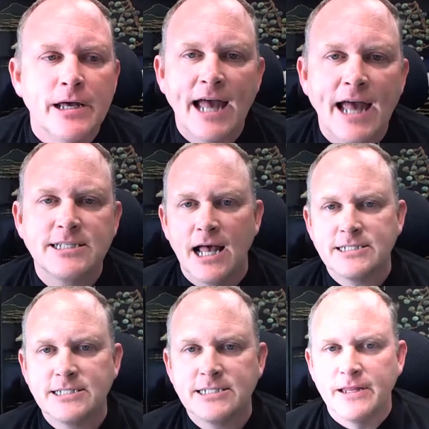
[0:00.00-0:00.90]
that's
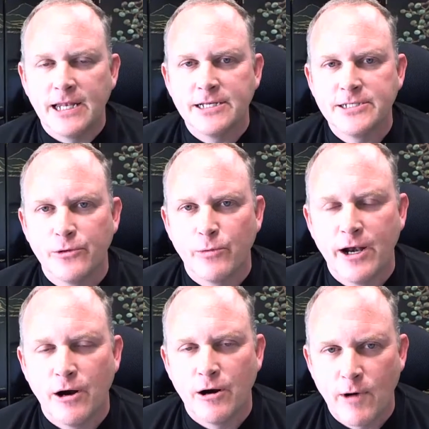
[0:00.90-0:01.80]
not something that is on the
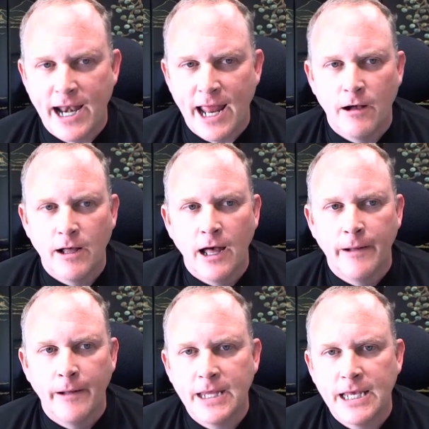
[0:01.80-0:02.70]
radar right
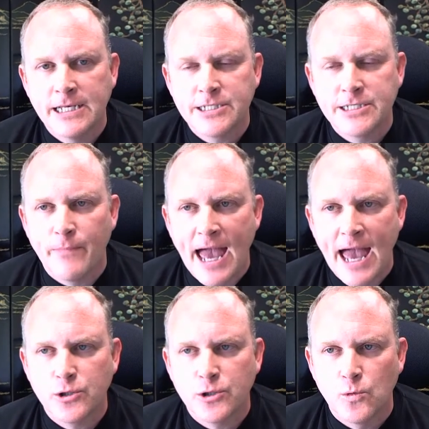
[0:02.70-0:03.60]
now. Is there a
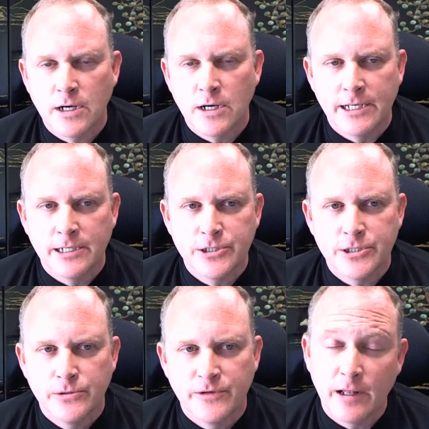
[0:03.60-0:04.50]
backdoor
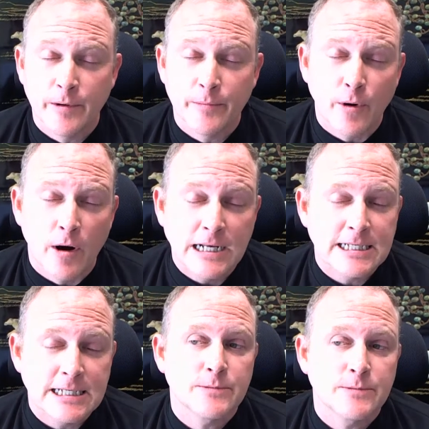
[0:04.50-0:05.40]
into development
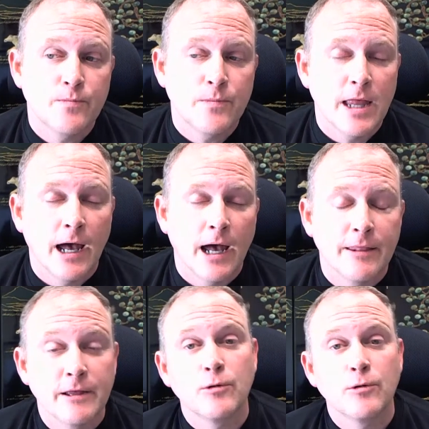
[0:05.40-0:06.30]
process?
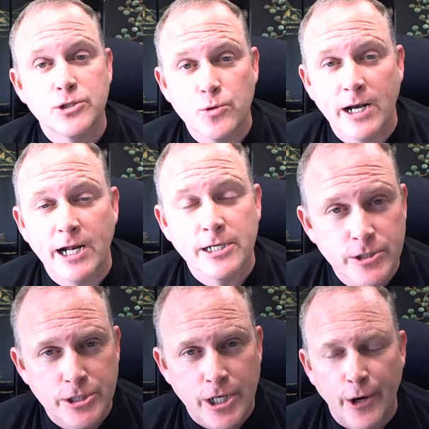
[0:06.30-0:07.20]
The quick short answer
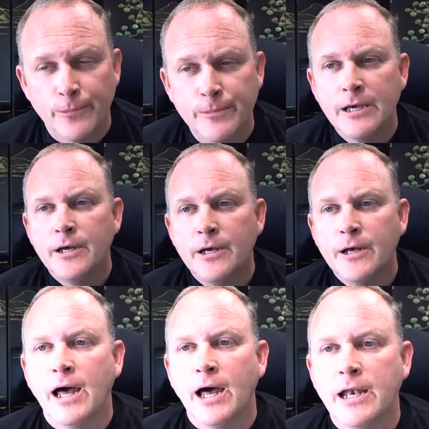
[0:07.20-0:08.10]
is no.
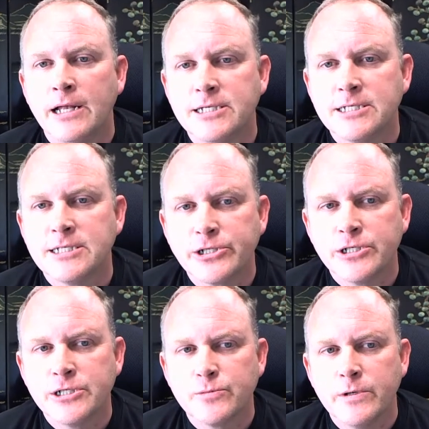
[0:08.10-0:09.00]
But in
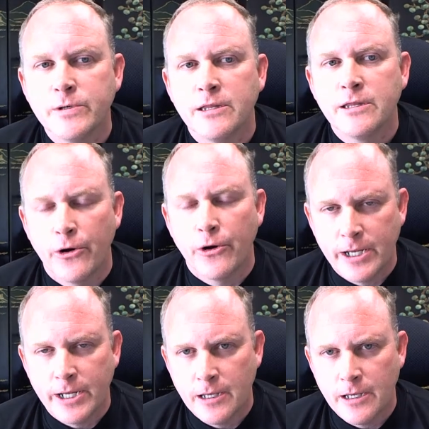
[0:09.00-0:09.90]
discussions with
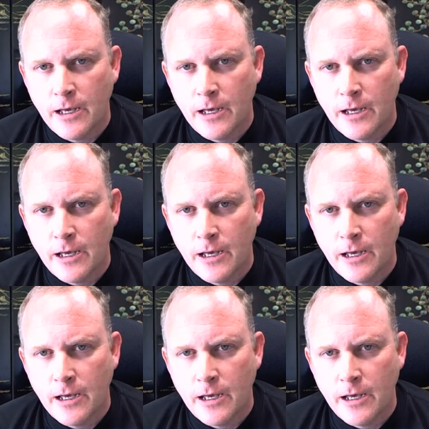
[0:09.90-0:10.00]
Tony,